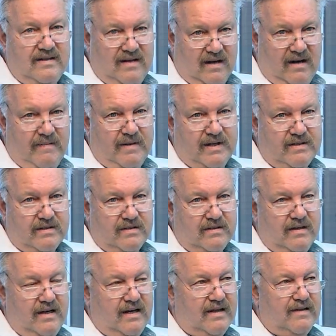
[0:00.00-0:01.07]
Thomas
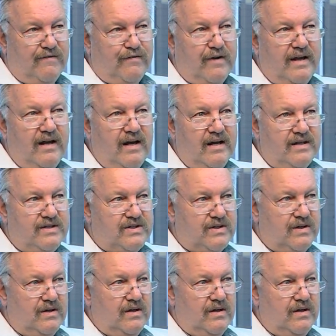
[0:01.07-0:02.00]
at the Fred Hutch